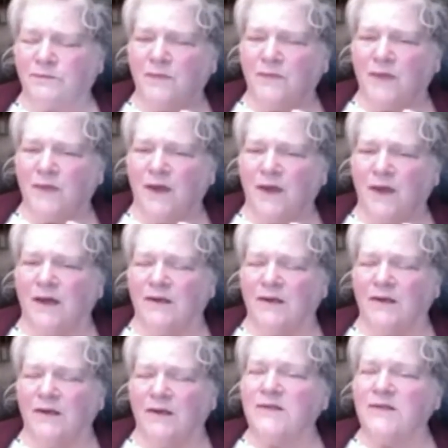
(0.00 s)

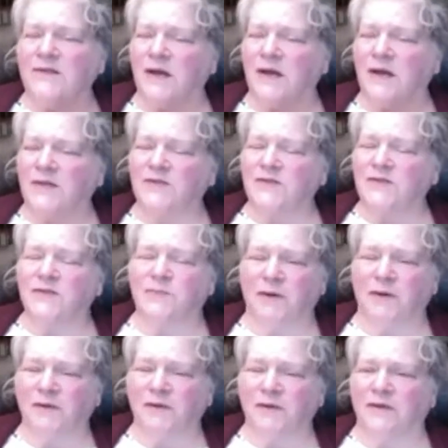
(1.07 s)
And as is
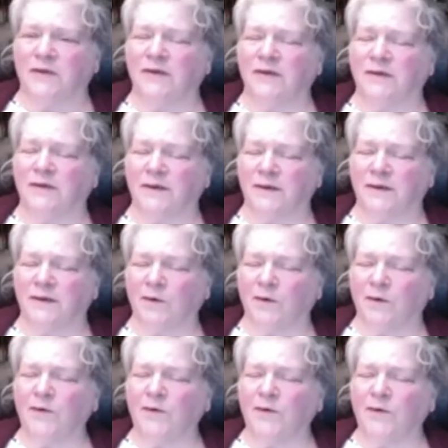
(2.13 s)
Perchta, they're
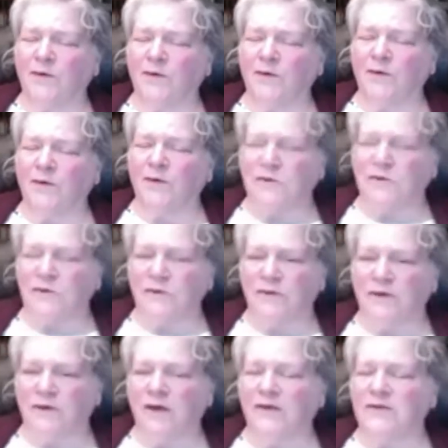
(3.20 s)
old
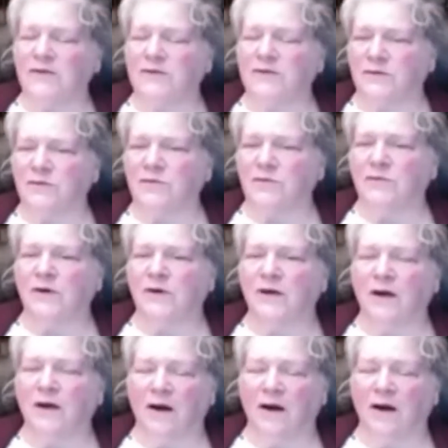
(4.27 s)
household goddesses who
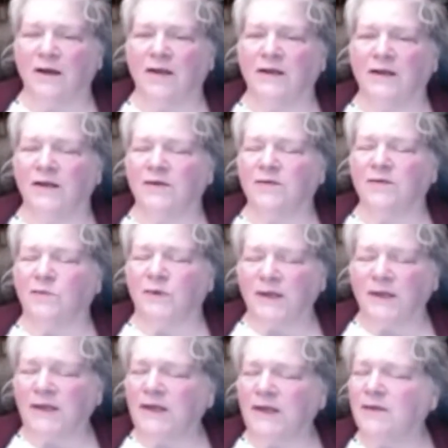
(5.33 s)
work hard and
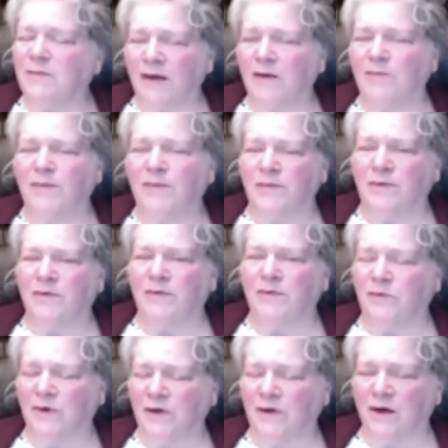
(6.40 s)
really admire
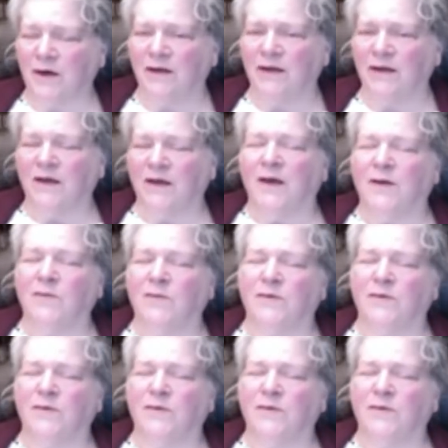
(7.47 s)
people who work hard,